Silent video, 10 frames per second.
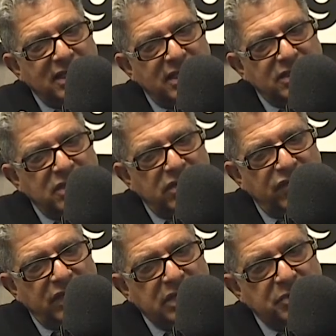in your
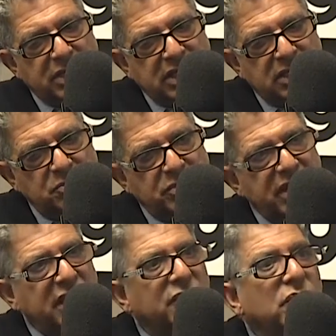fundamental
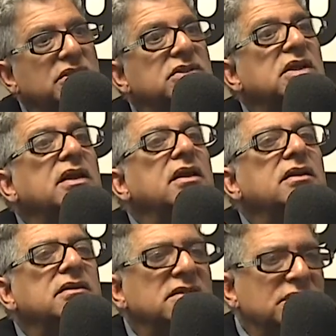being, which
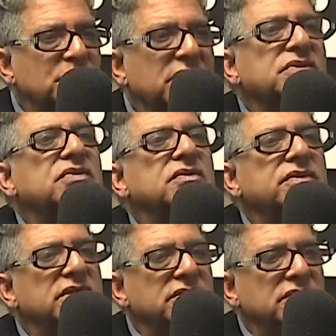in spiritual
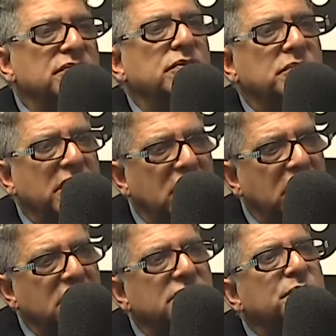traditions would be
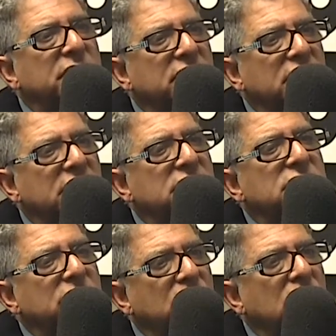called spirit,
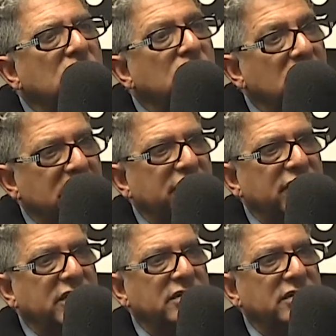soul, whatever.